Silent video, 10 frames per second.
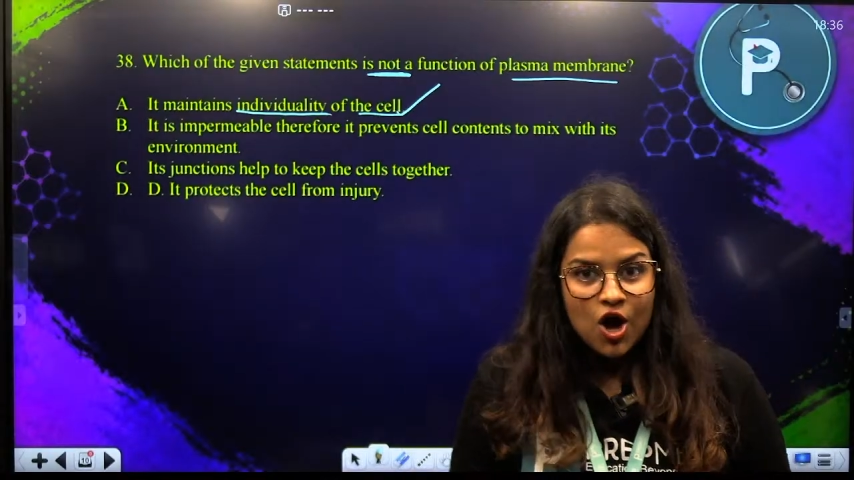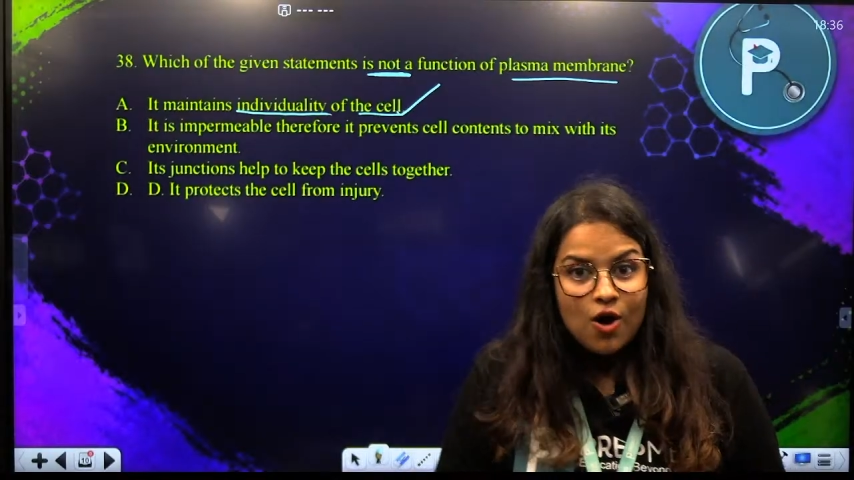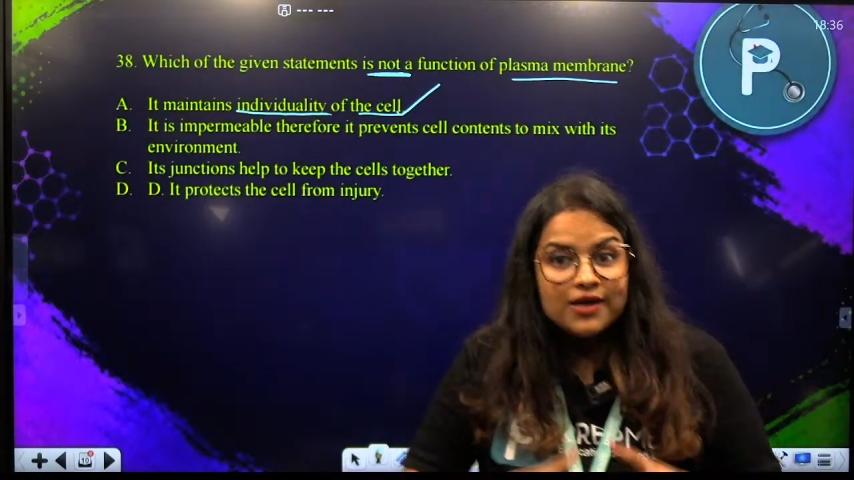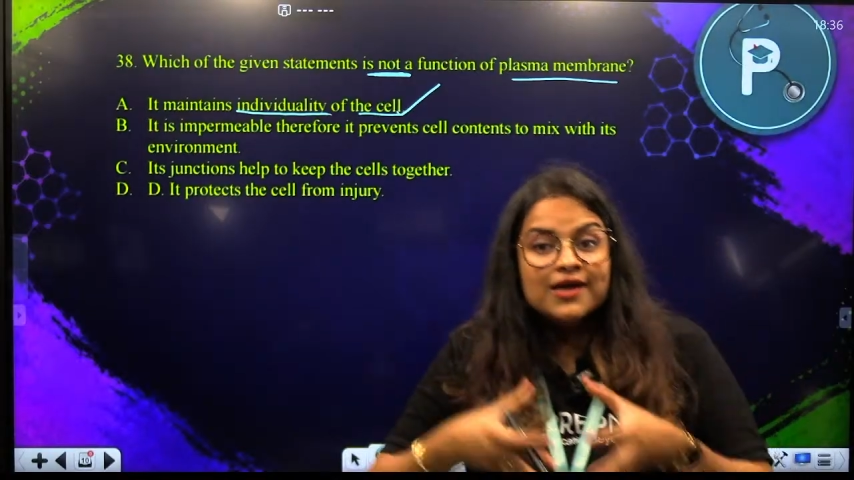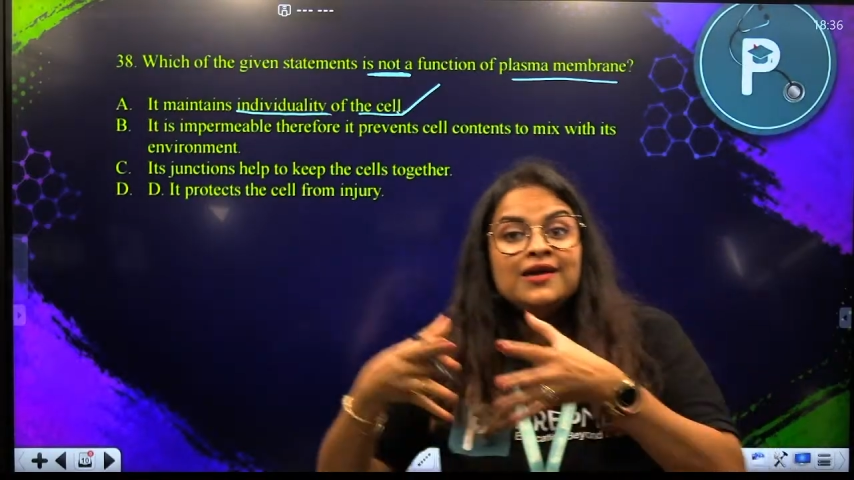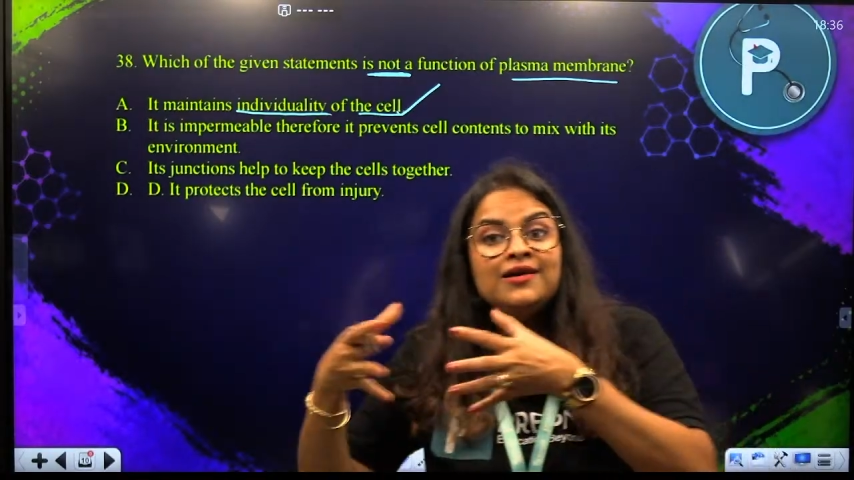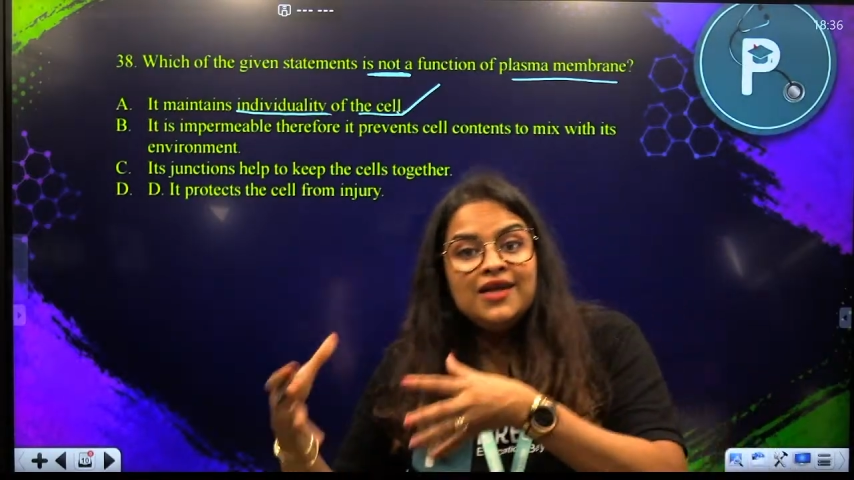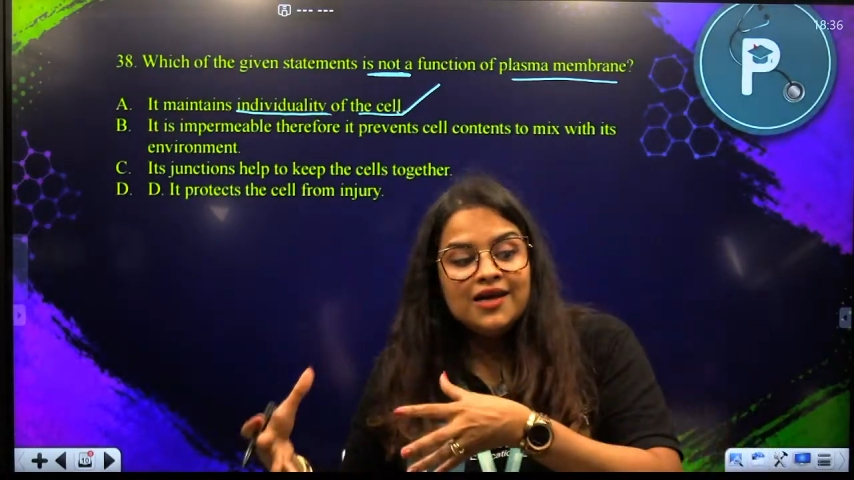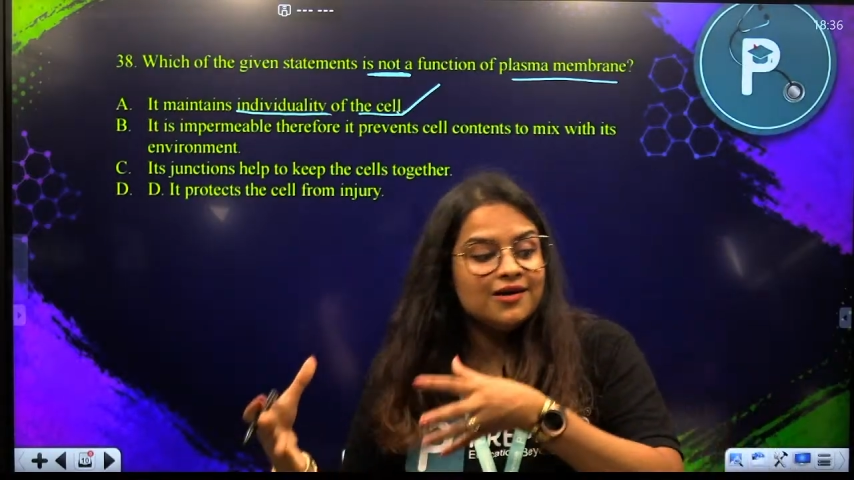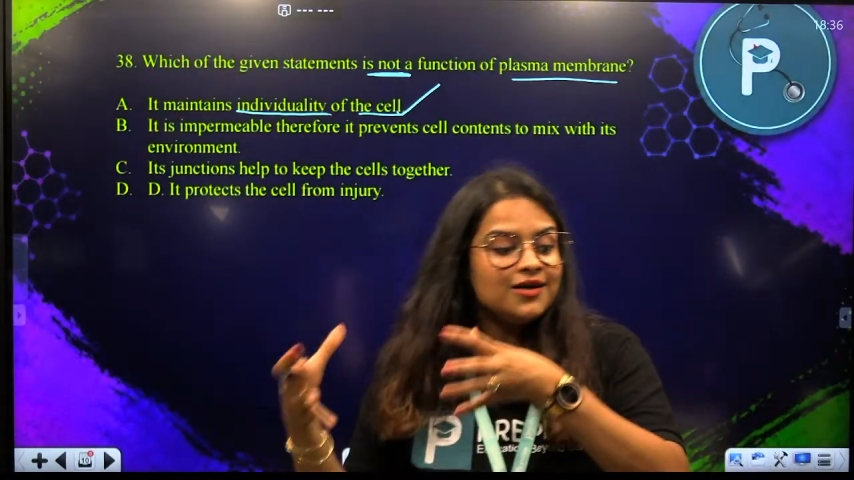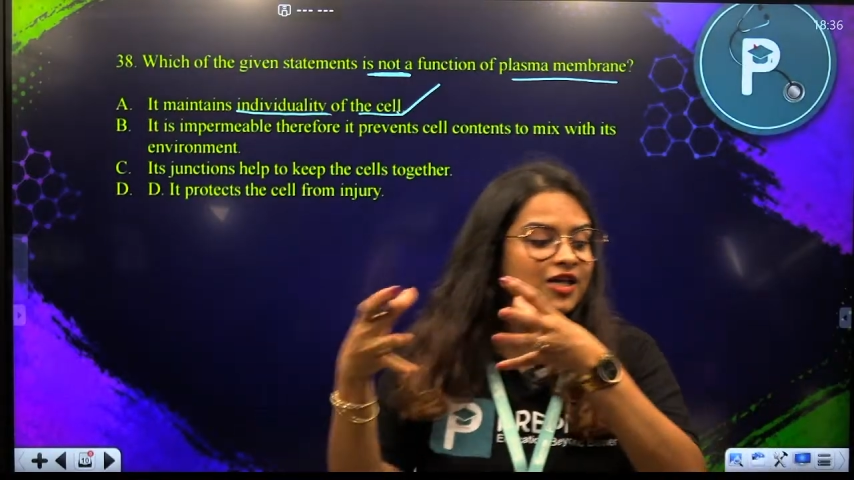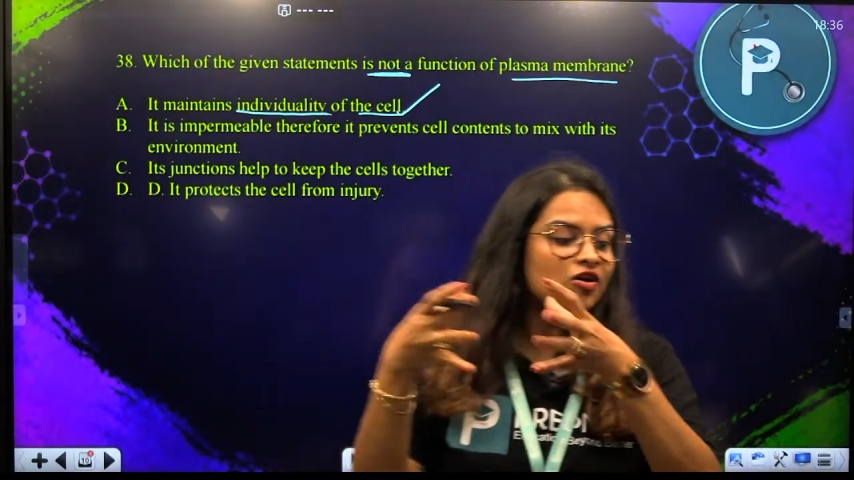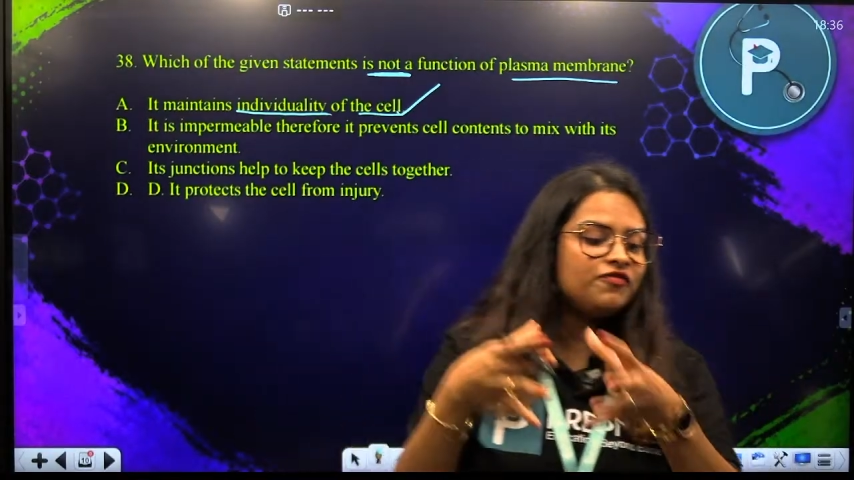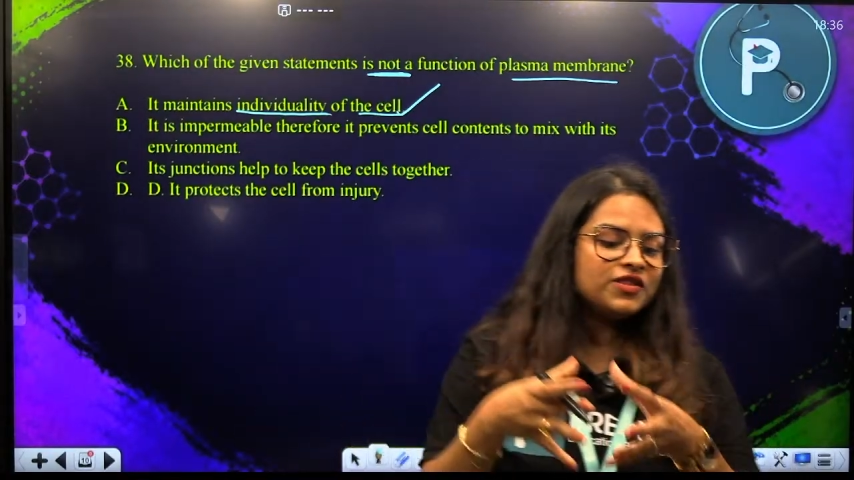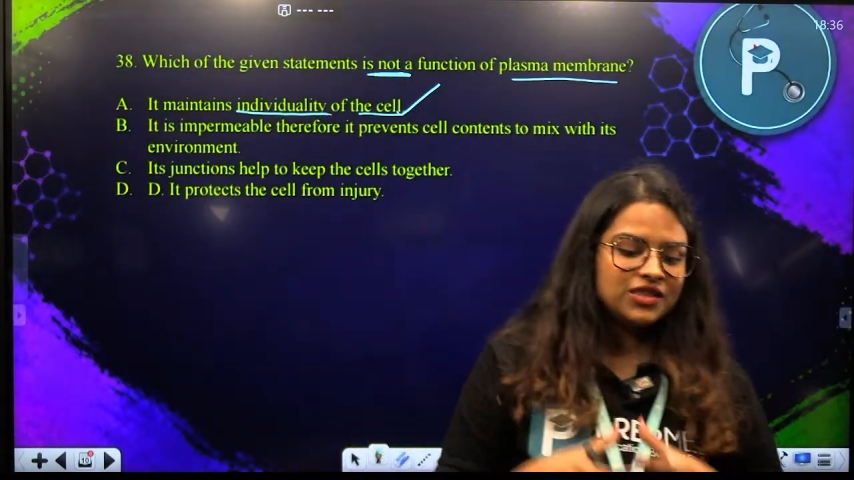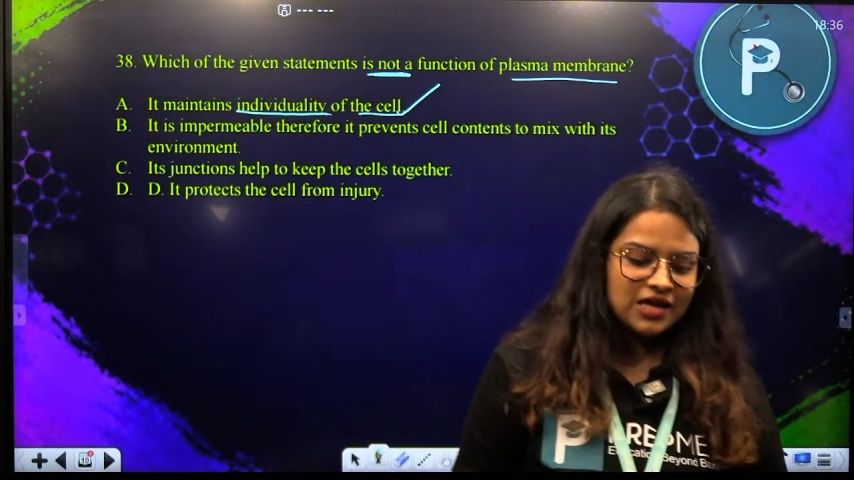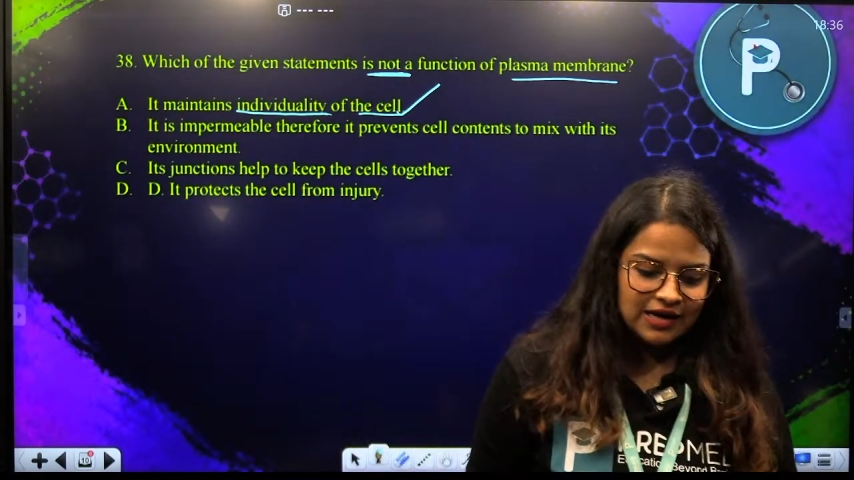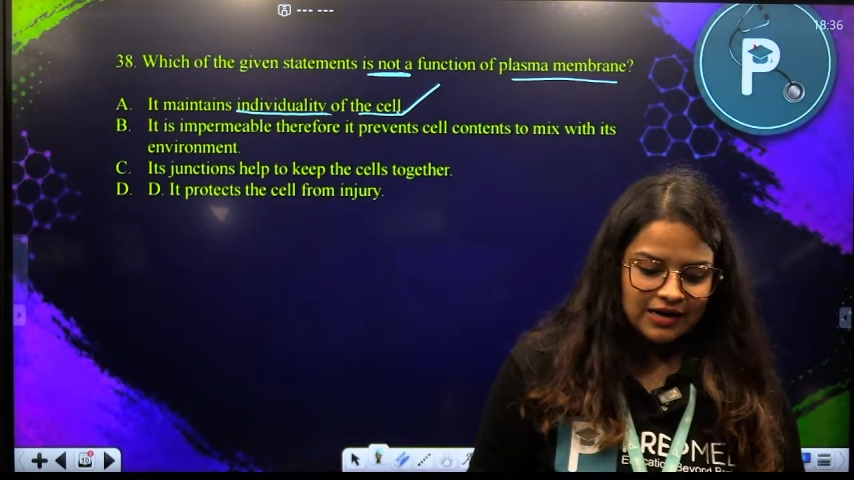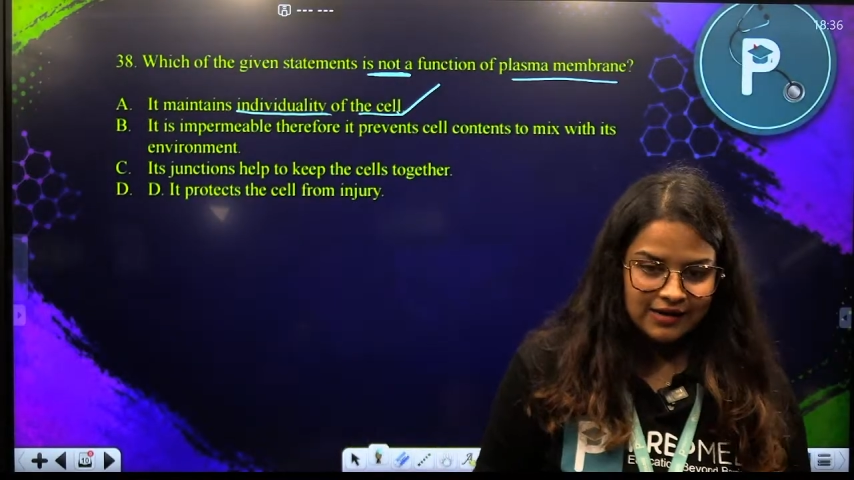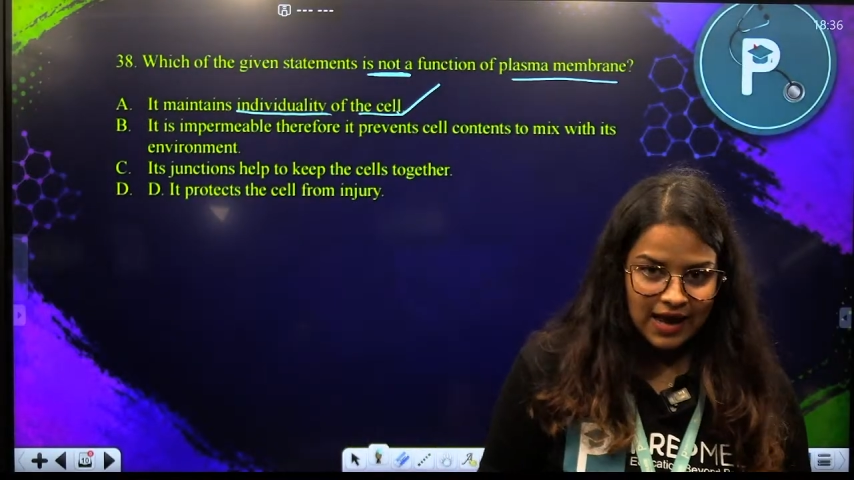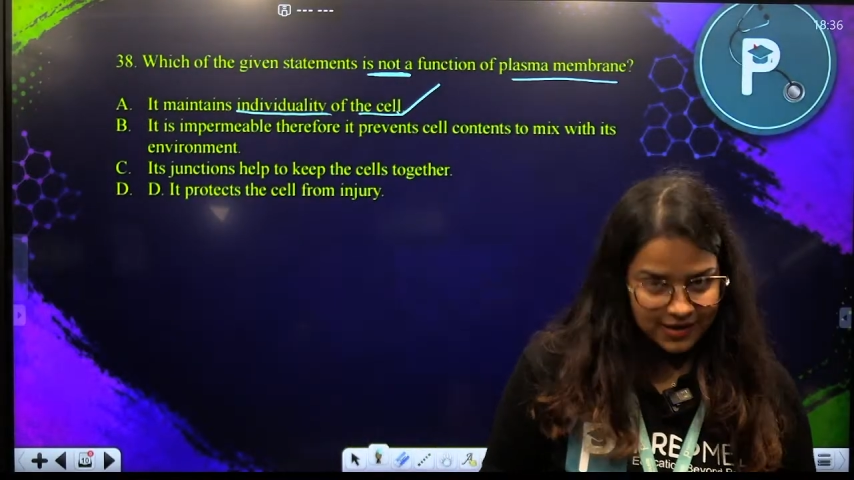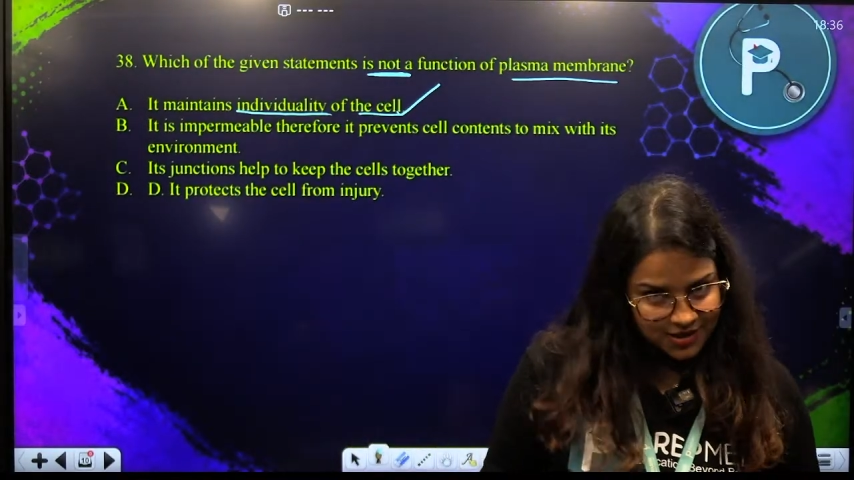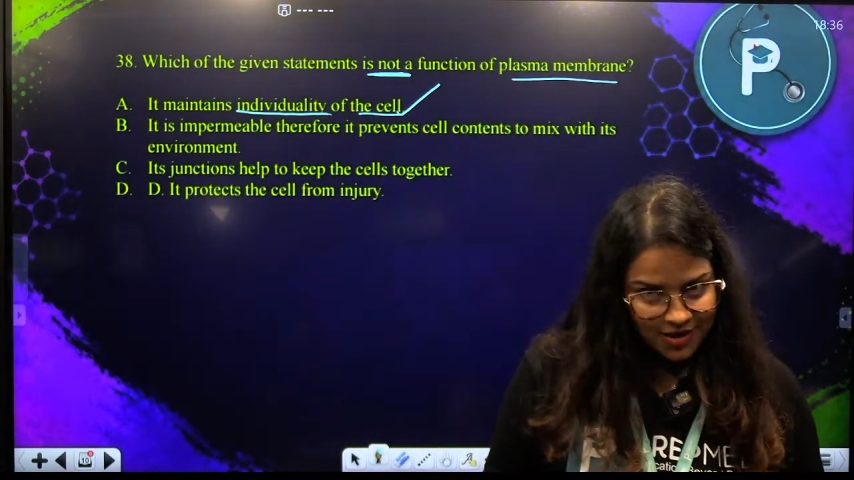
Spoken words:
or integrity of a cell intact,